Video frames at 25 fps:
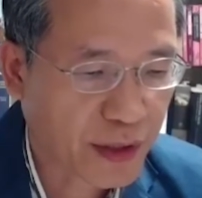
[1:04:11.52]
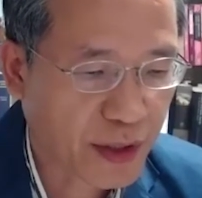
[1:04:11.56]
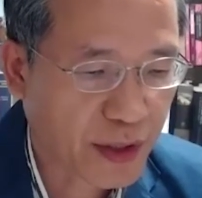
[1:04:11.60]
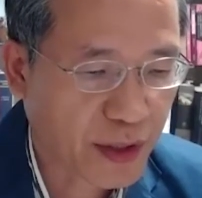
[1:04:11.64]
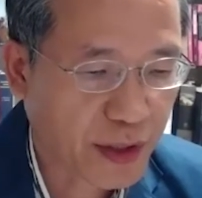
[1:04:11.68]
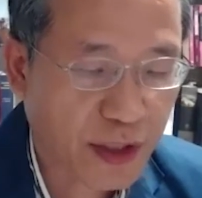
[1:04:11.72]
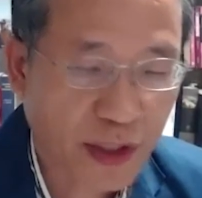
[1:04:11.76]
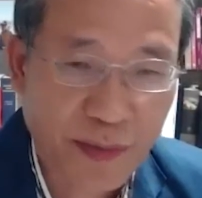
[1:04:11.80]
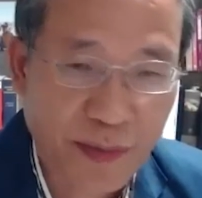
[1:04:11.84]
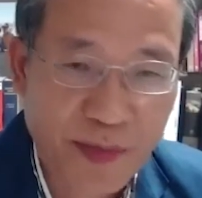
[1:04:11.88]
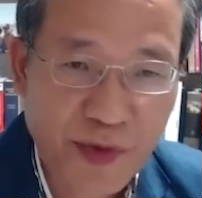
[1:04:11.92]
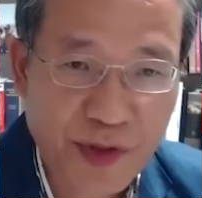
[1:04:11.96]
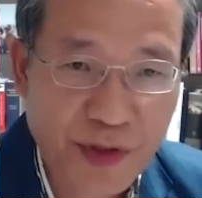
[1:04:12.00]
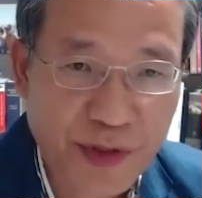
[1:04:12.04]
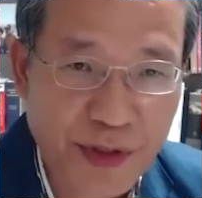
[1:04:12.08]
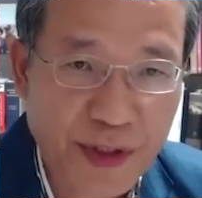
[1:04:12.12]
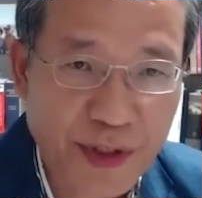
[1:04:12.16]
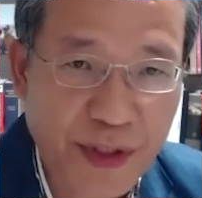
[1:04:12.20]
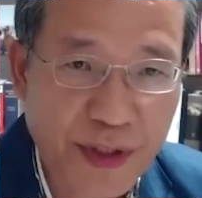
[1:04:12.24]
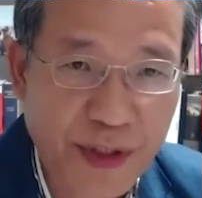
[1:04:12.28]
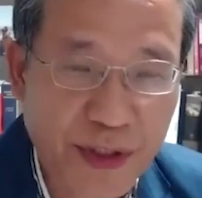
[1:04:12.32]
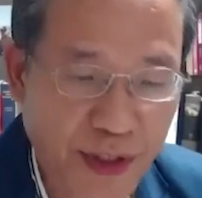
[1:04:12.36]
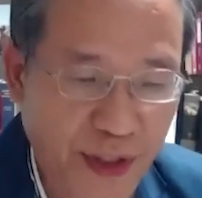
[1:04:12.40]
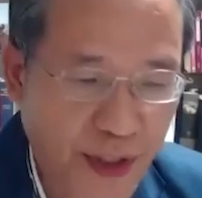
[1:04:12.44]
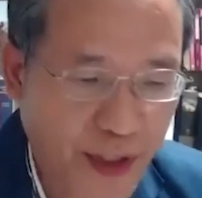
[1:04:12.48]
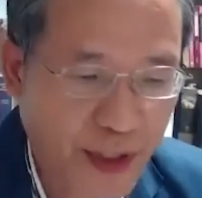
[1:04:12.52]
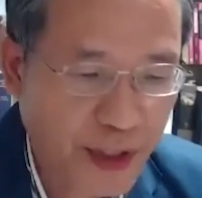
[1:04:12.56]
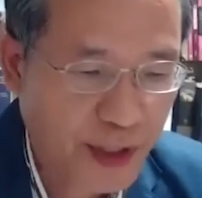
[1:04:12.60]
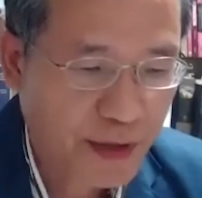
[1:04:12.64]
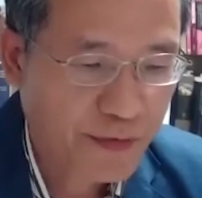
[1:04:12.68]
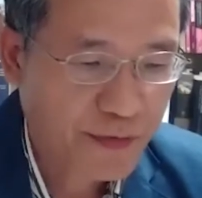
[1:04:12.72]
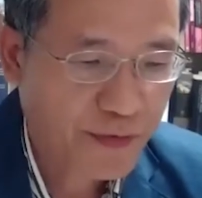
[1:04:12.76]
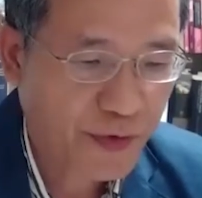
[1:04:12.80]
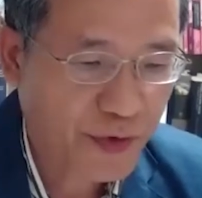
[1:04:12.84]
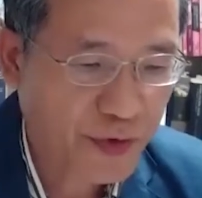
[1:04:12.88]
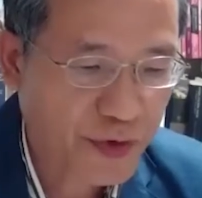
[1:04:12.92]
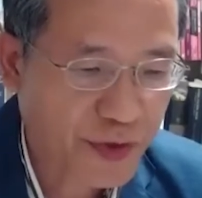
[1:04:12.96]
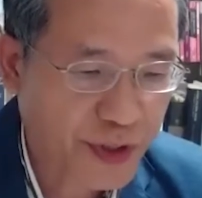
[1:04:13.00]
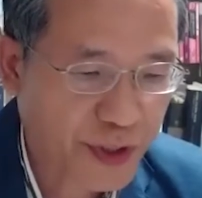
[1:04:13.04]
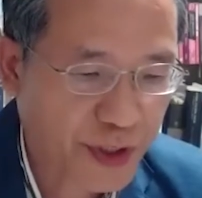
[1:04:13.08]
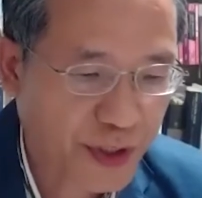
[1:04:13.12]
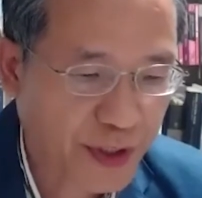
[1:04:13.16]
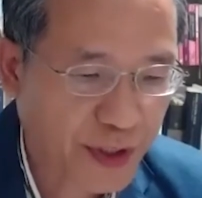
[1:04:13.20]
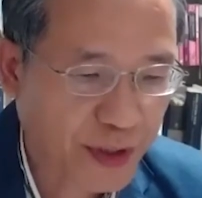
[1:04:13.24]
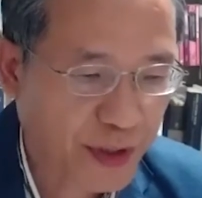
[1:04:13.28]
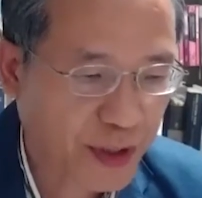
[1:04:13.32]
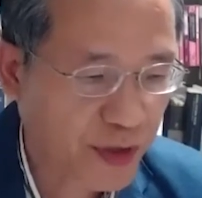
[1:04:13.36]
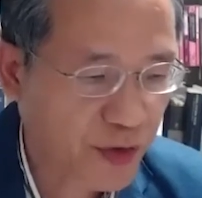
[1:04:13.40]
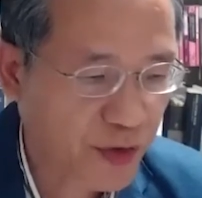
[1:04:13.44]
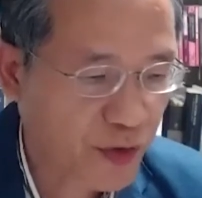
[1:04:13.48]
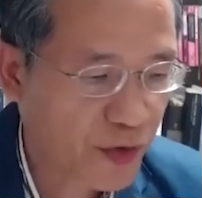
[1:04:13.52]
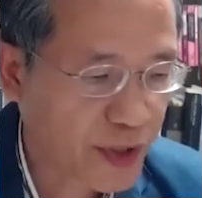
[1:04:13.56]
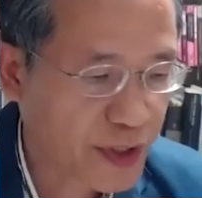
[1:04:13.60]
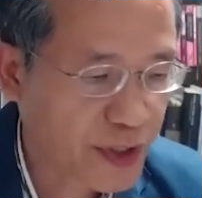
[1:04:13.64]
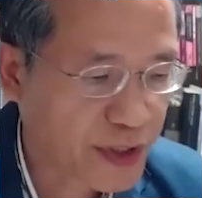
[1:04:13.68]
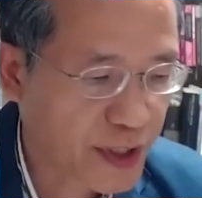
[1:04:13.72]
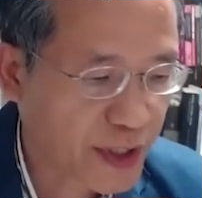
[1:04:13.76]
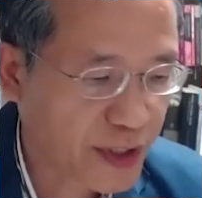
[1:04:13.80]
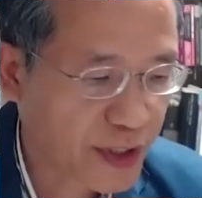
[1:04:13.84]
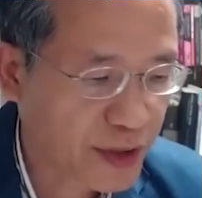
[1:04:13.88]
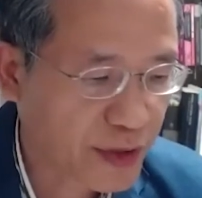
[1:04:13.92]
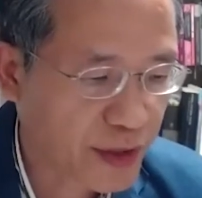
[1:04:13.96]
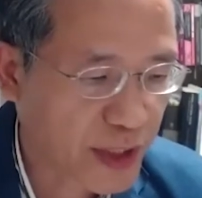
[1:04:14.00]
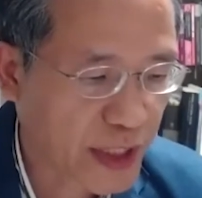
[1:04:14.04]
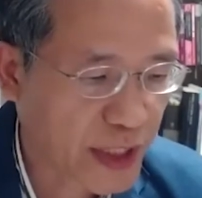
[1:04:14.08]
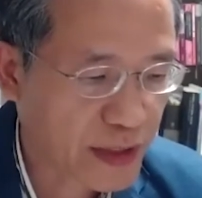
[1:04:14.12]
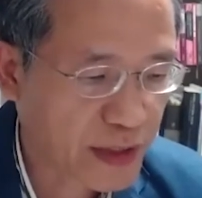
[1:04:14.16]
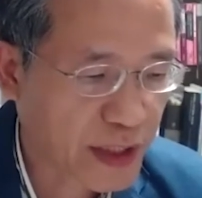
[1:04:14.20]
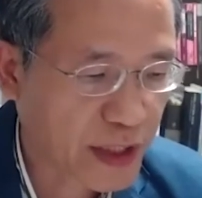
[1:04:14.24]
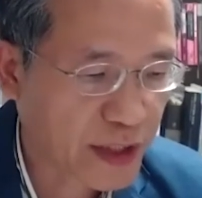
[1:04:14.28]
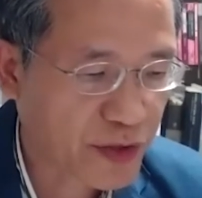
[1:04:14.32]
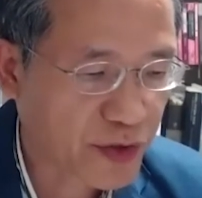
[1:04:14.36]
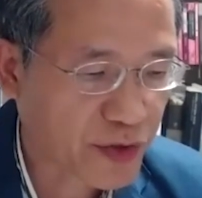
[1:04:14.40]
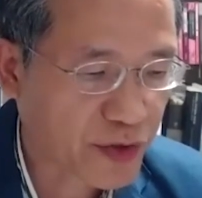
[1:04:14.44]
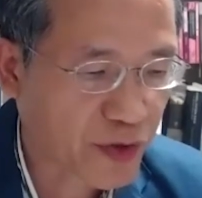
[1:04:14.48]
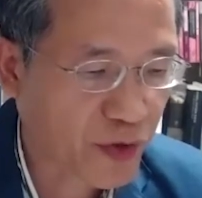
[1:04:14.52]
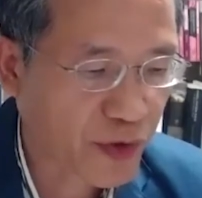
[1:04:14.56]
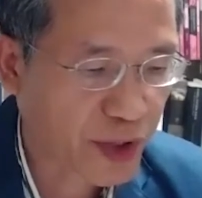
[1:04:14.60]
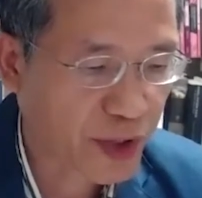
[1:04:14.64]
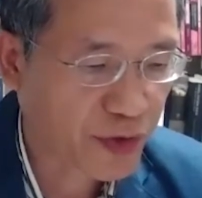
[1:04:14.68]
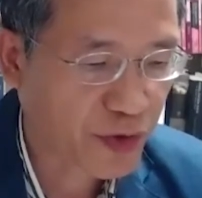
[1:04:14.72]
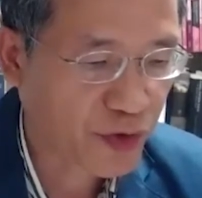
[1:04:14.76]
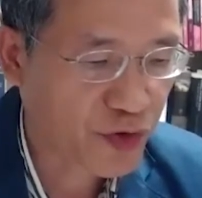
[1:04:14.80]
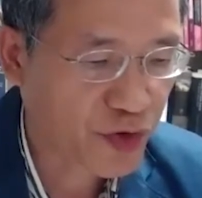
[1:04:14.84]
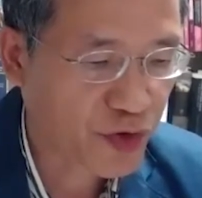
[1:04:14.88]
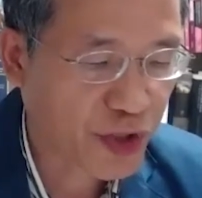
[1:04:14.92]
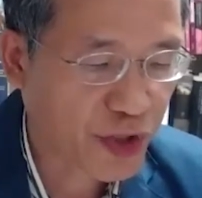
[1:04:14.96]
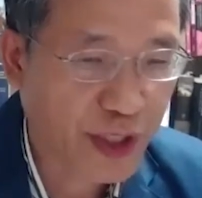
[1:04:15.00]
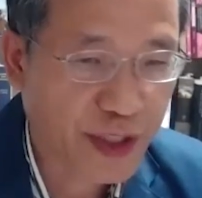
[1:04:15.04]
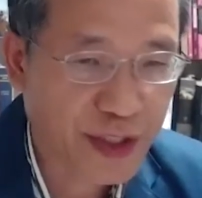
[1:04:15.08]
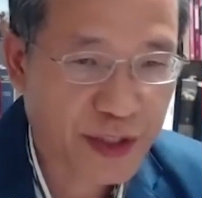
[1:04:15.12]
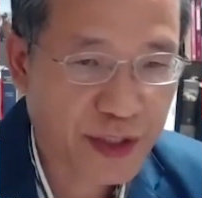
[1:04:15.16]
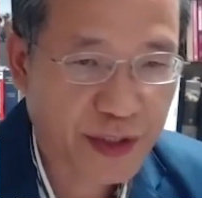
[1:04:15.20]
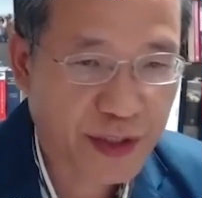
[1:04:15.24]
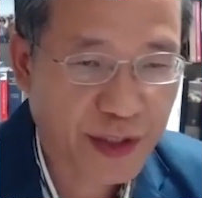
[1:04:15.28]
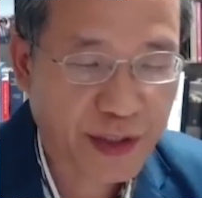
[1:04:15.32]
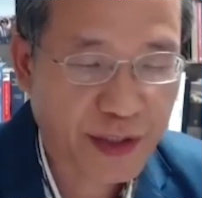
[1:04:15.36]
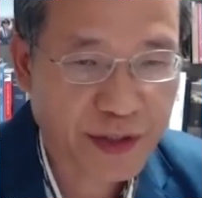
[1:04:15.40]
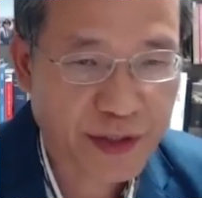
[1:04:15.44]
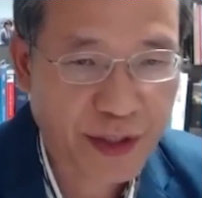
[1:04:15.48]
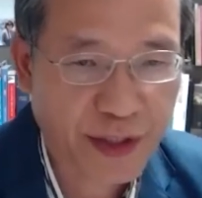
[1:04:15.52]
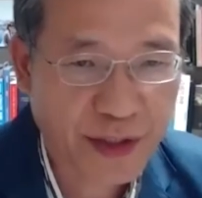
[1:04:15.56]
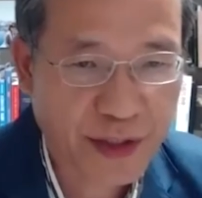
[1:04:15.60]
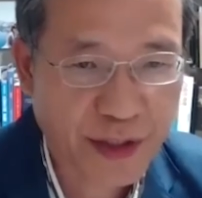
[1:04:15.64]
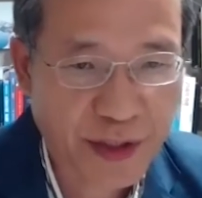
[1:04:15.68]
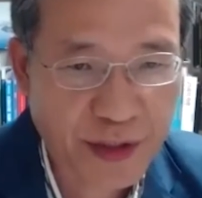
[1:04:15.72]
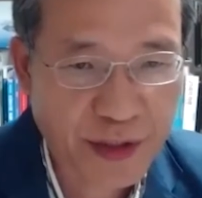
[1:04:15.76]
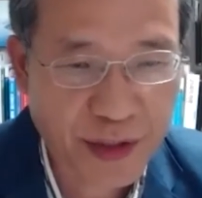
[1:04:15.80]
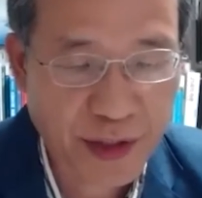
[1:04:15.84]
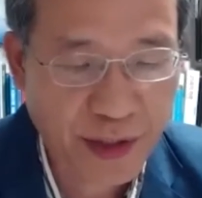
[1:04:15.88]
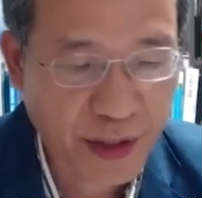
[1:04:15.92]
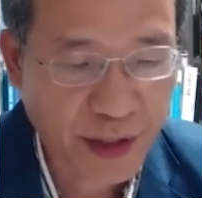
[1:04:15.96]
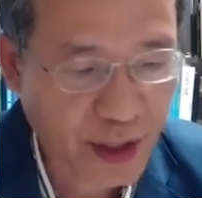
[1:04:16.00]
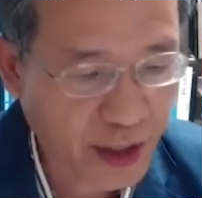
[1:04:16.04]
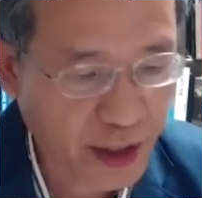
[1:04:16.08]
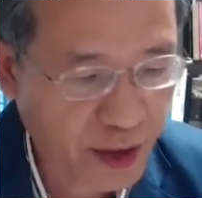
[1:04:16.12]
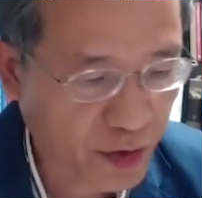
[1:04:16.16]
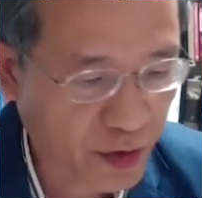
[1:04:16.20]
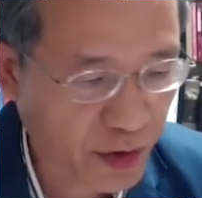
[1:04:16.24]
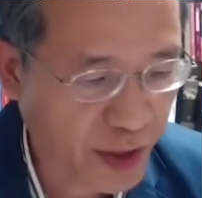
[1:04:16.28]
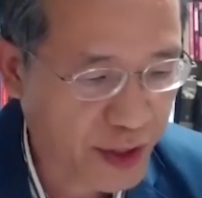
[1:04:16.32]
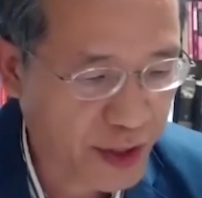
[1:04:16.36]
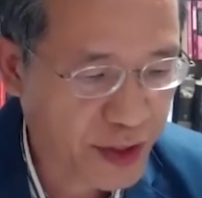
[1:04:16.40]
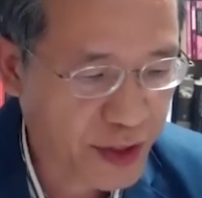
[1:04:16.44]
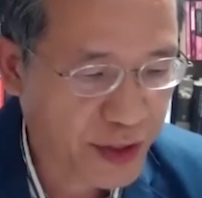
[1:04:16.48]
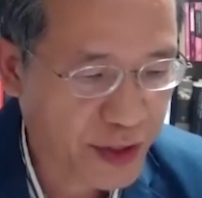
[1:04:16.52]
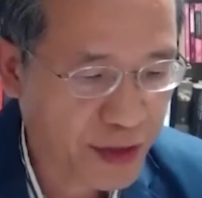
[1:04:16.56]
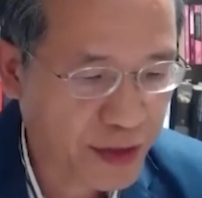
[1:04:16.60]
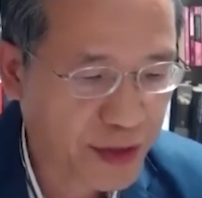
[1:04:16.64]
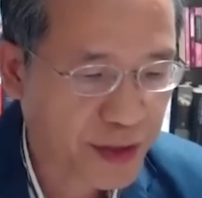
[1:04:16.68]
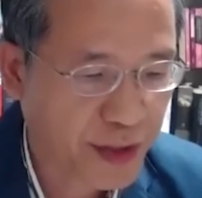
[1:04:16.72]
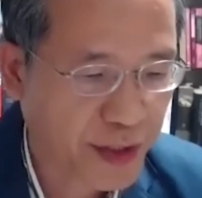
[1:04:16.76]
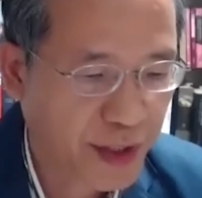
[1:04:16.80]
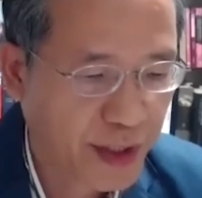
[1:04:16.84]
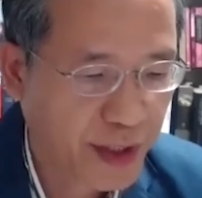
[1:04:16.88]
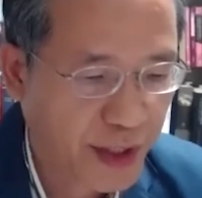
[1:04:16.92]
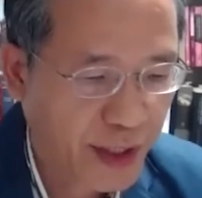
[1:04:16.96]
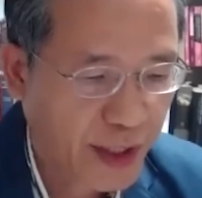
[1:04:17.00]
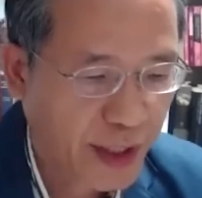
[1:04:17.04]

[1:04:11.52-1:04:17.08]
community, forcing the US and South Korea to change their strategic calculations